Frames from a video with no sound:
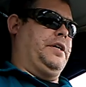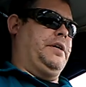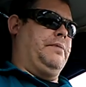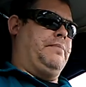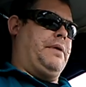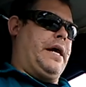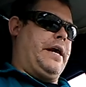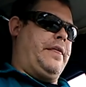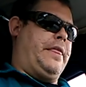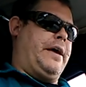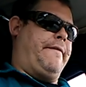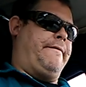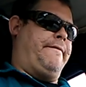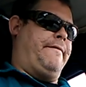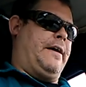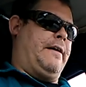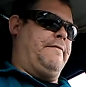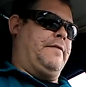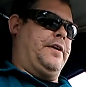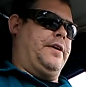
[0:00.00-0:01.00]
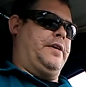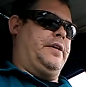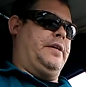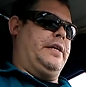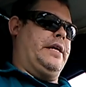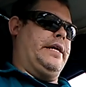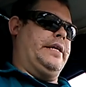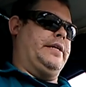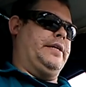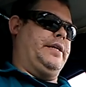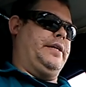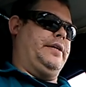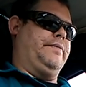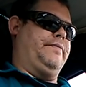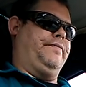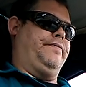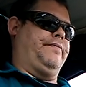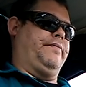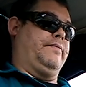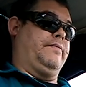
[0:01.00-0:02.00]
goodbye to that 590.